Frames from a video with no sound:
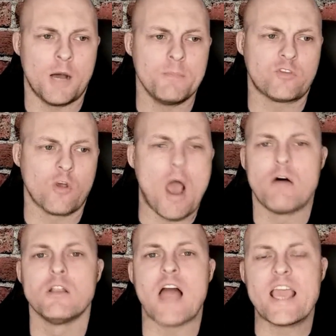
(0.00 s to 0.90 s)
So I
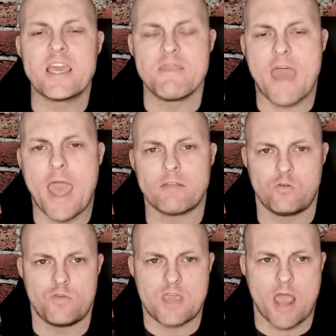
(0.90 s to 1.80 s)
will liken that
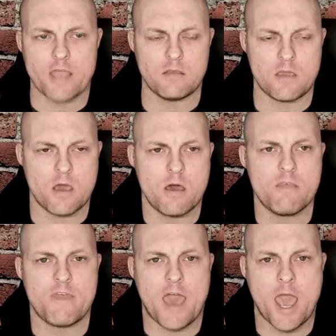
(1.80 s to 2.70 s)
to the idea
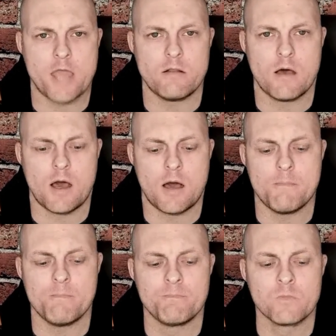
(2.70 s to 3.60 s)
that
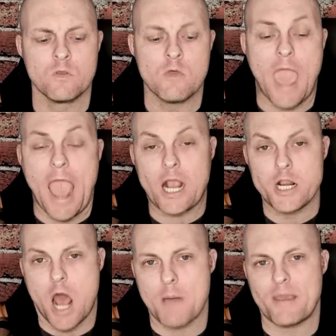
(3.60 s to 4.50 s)

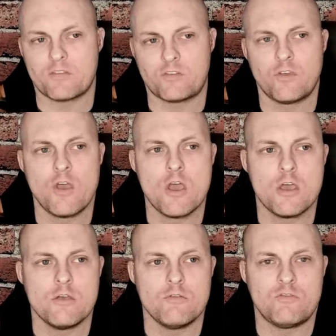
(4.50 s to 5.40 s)
economics
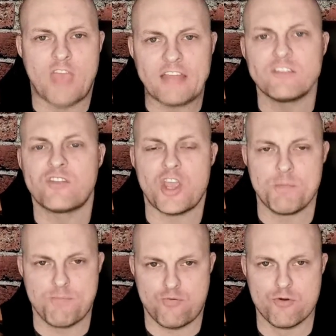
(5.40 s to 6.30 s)
tends to
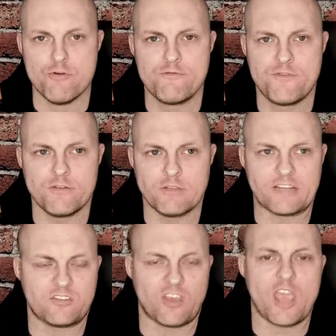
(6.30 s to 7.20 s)
improve,
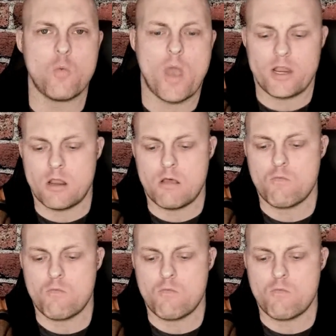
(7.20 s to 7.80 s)
let's say, when